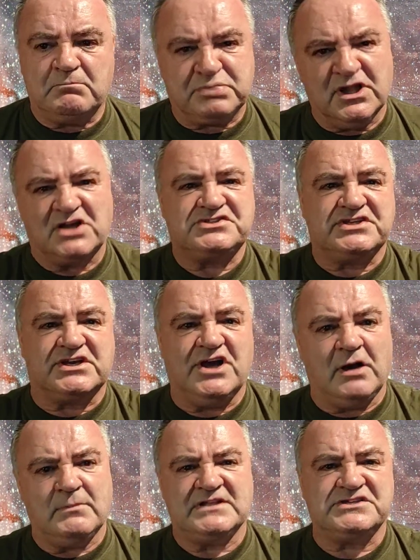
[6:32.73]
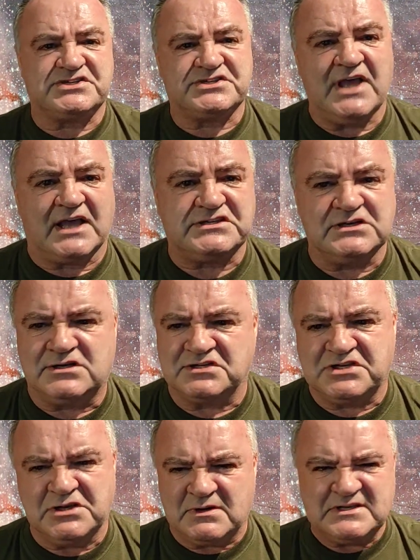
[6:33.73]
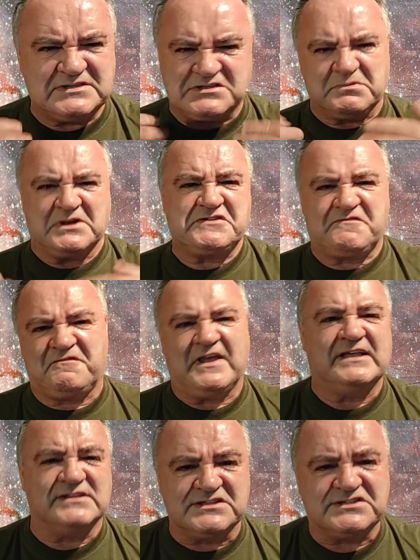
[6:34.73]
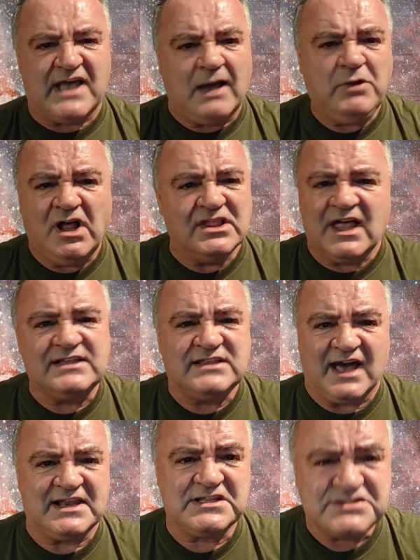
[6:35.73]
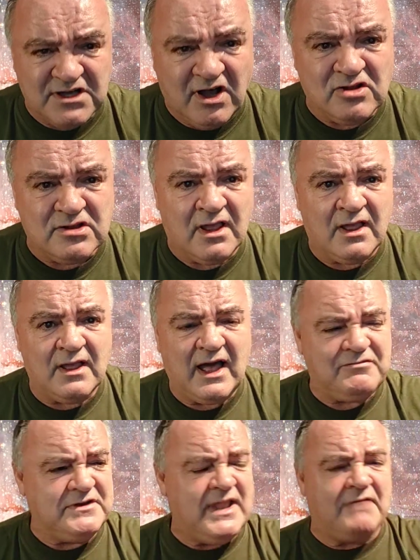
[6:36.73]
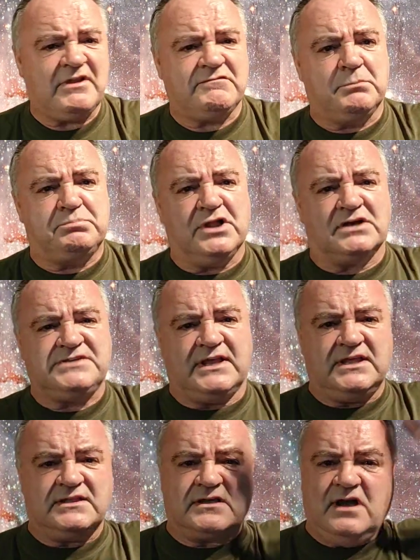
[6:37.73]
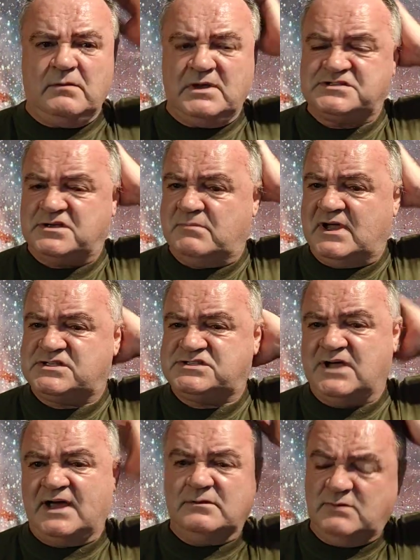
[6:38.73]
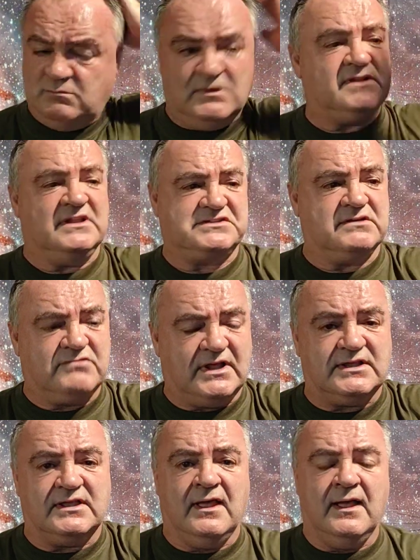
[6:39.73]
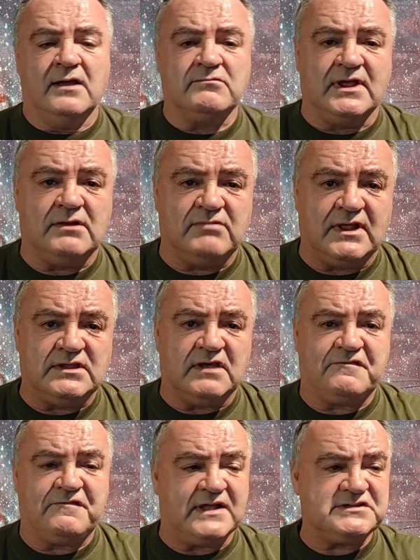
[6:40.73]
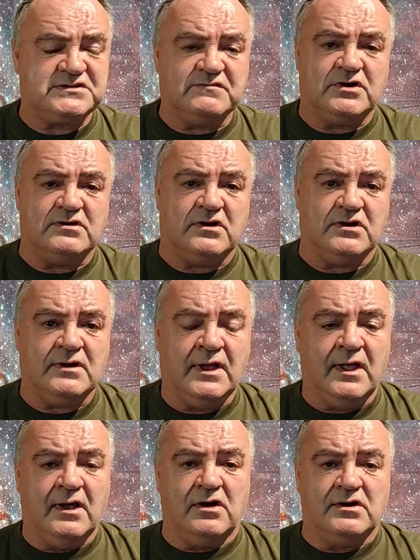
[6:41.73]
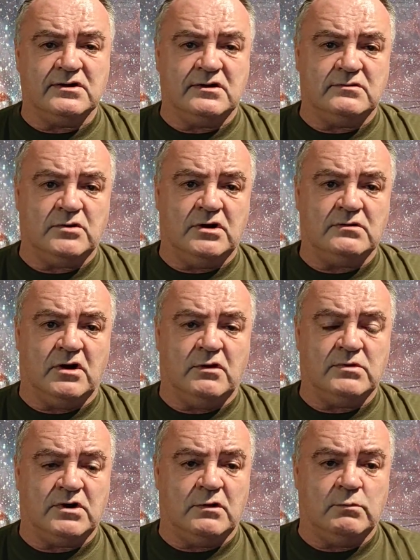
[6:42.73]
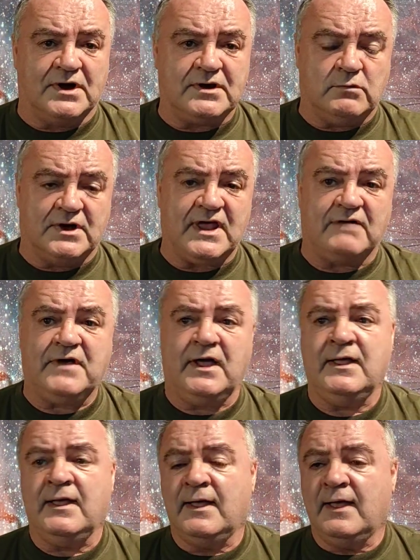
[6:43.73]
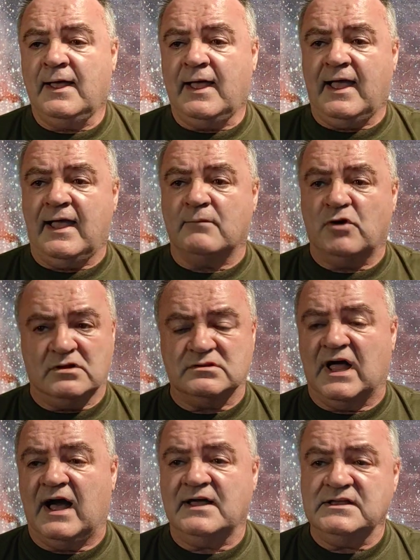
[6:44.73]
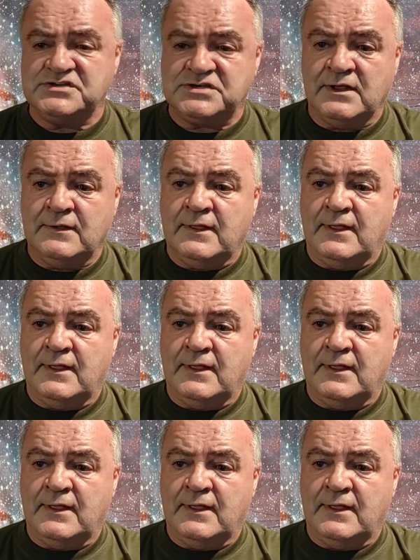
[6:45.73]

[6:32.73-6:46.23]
the comments section because, you know, he doesn't want his feelings. I'm not like that at all. I've never ever blocked any of the comments on my channel, unless they're really, really, really offensive or whatever, or lies.